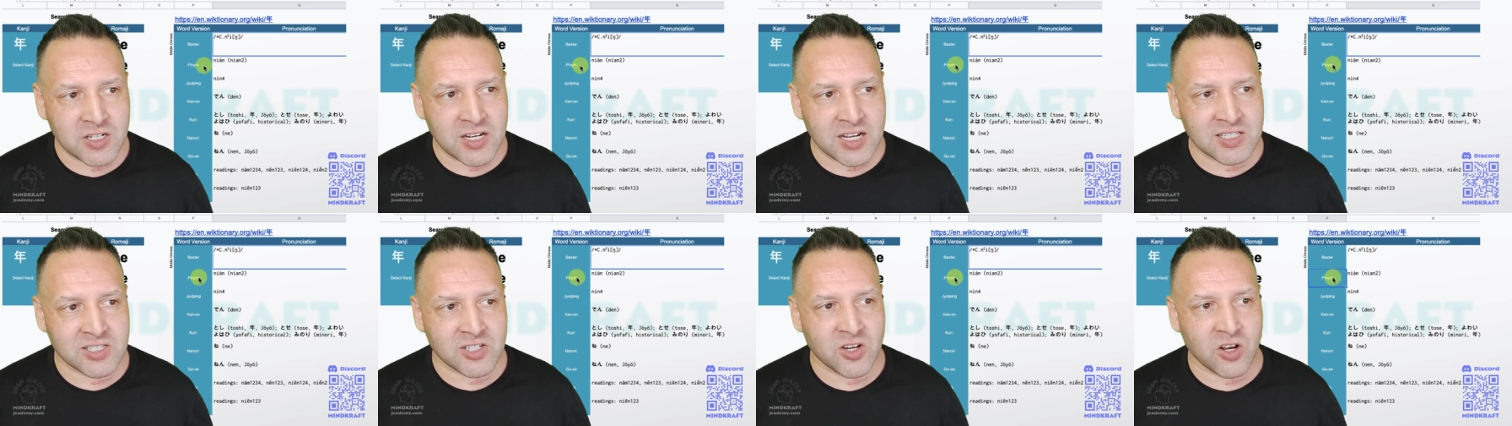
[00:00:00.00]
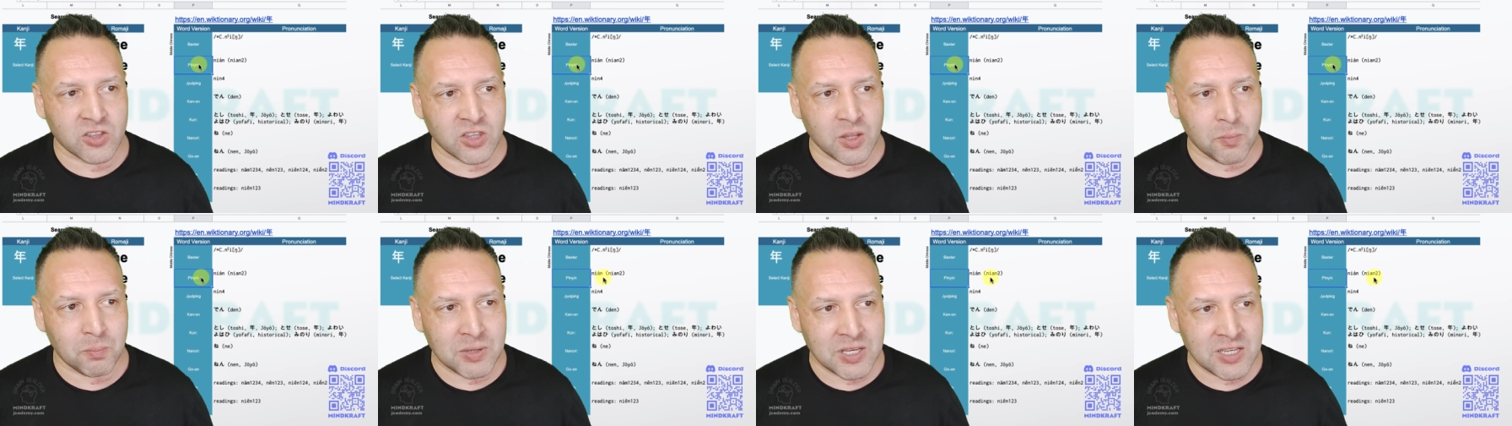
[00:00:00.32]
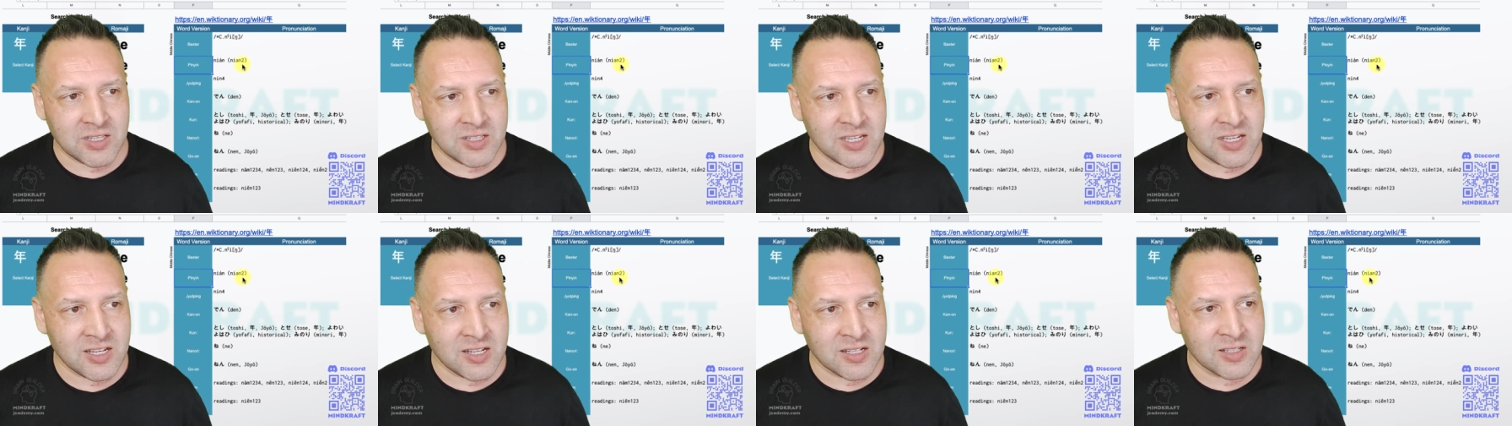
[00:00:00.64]
It's got the
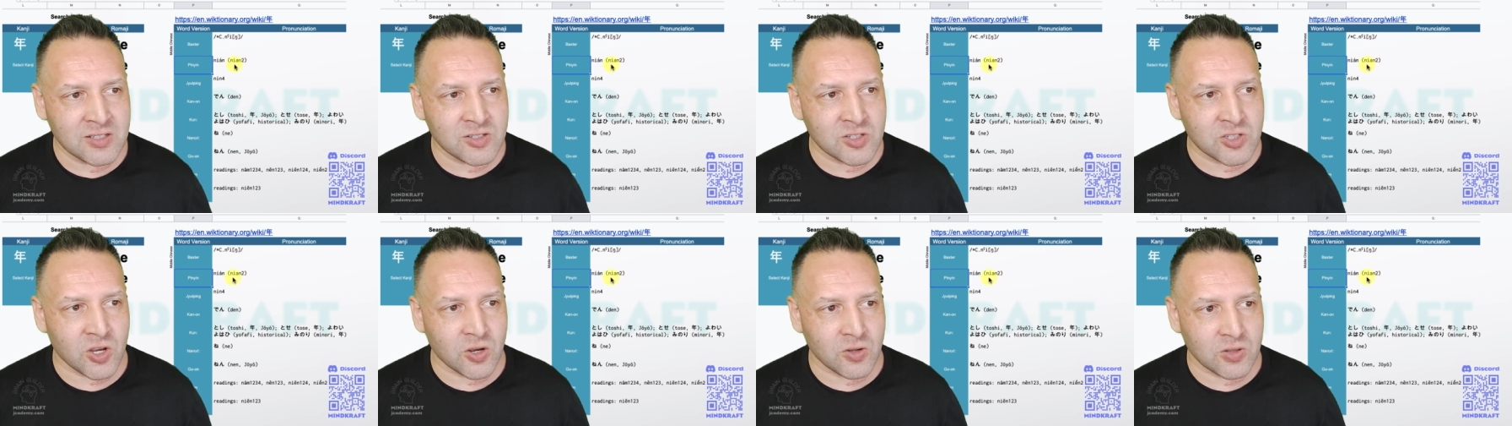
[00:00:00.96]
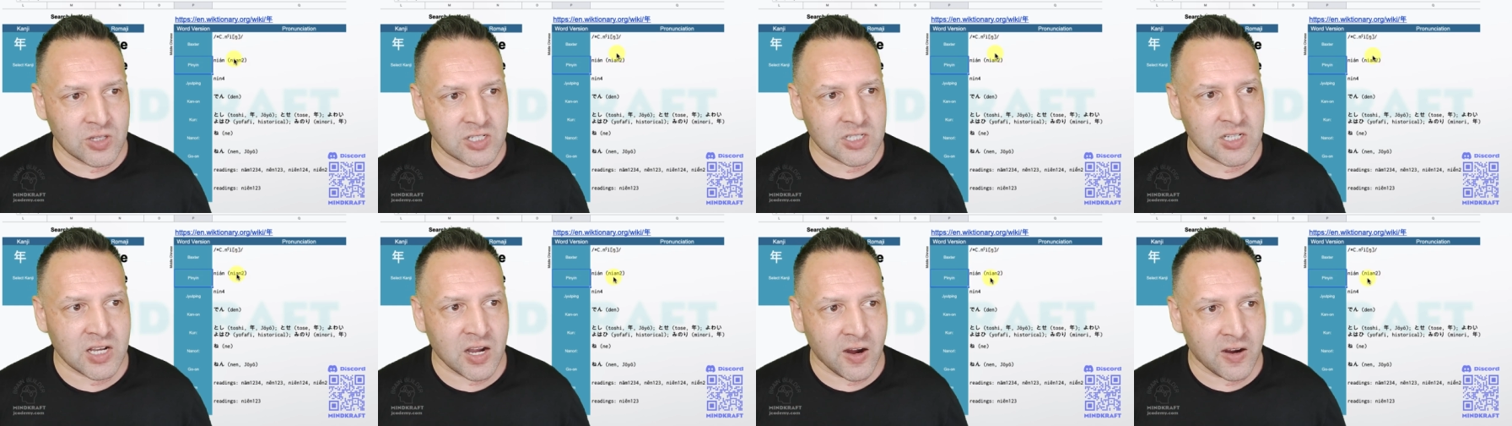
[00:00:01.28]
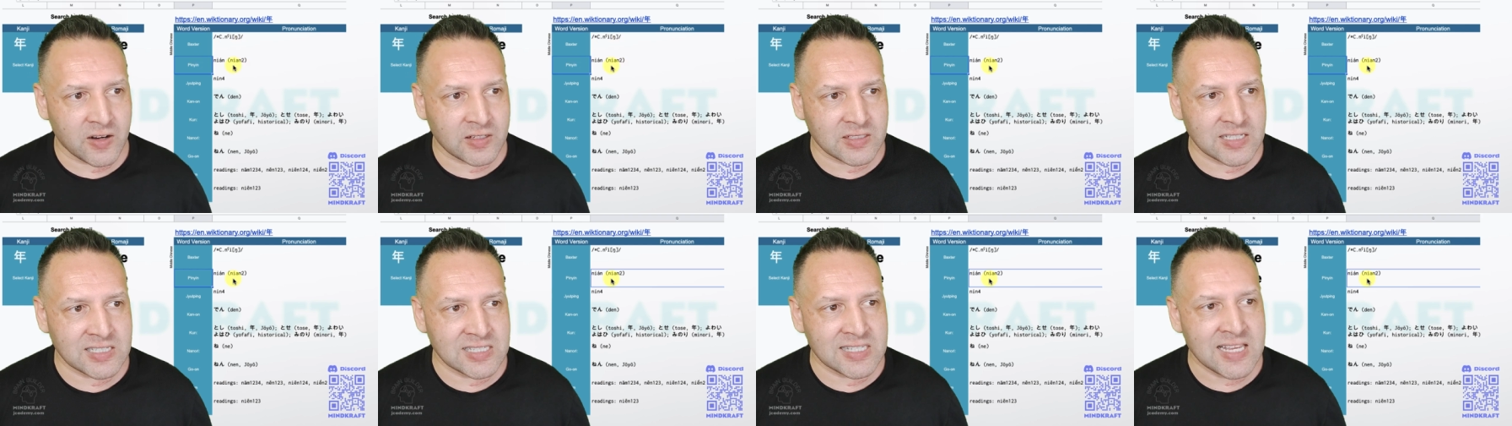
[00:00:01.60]
pinyin, so this
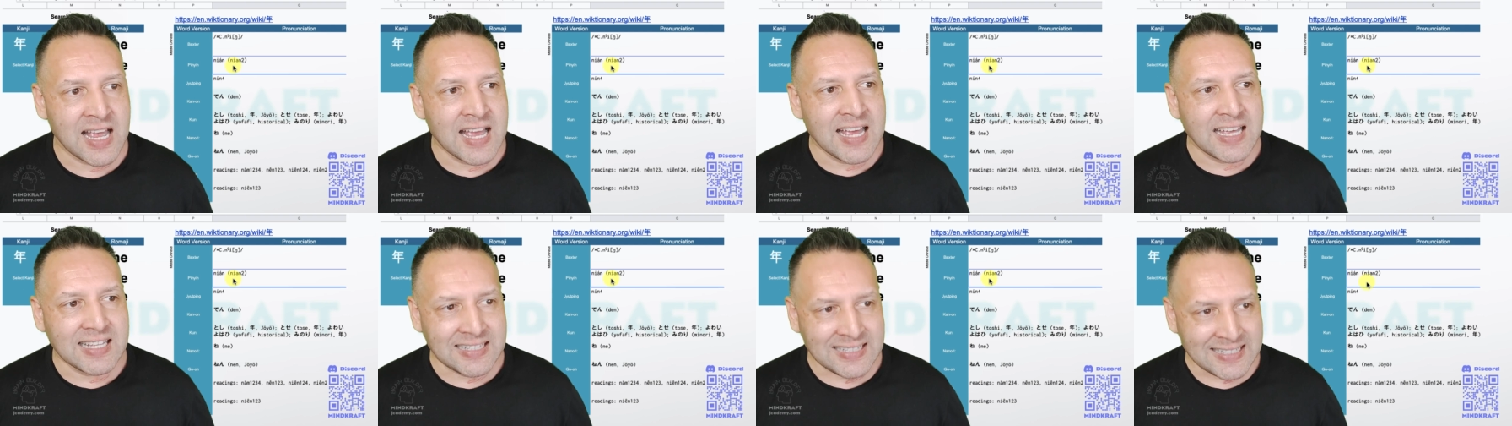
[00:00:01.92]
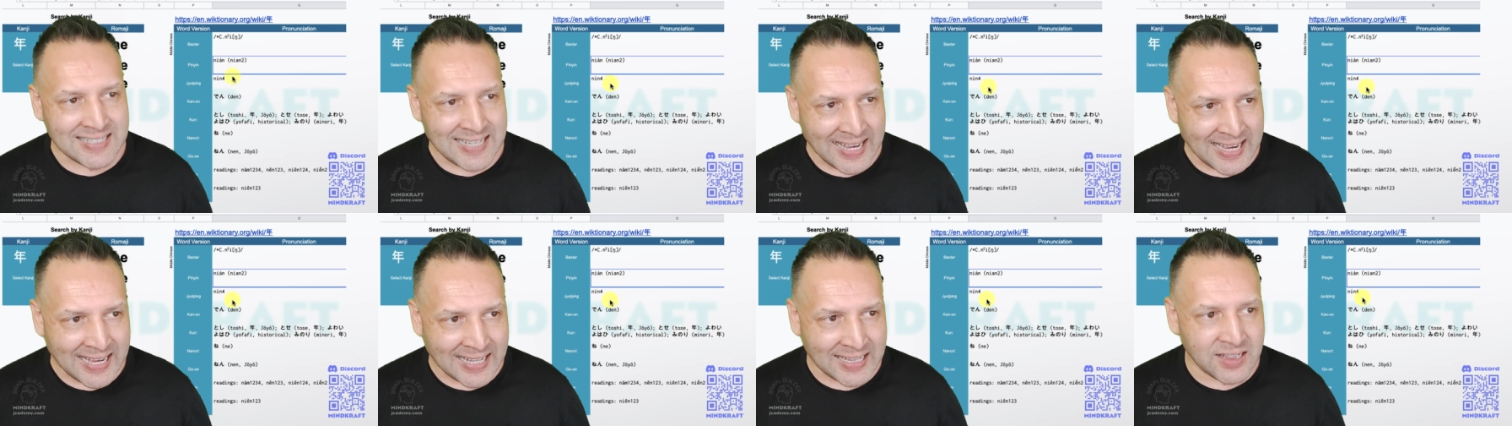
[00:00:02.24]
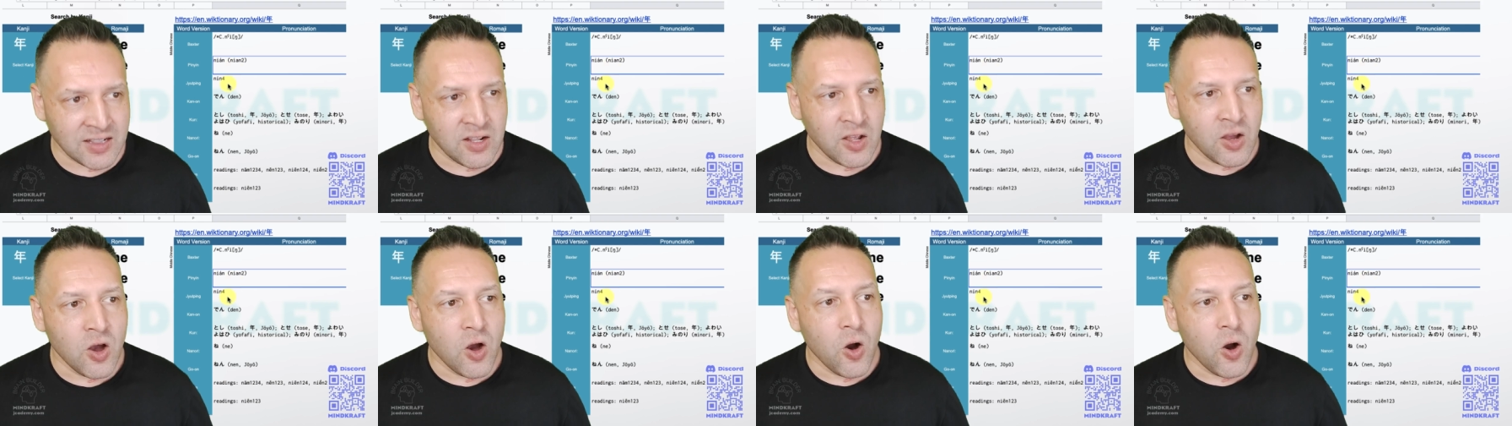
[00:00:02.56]
character is nian,